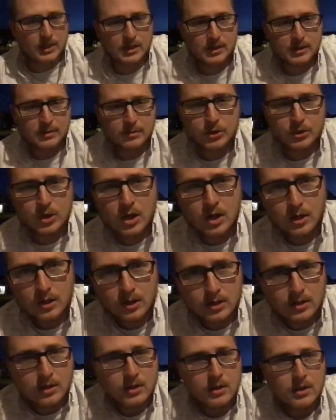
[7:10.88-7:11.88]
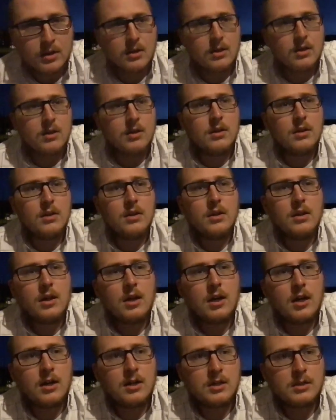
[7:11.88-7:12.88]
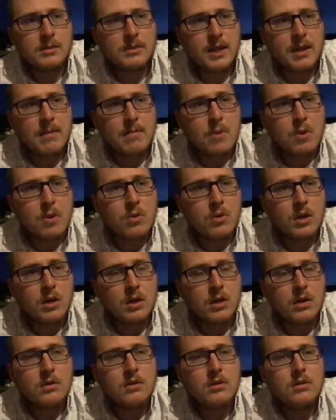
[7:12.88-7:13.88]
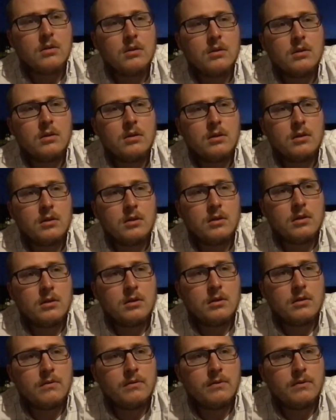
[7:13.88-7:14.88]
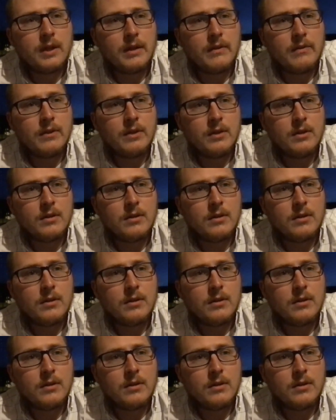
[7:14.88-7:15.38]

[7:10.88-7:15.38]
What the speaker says: some chocolate. Some of that mocha flavor.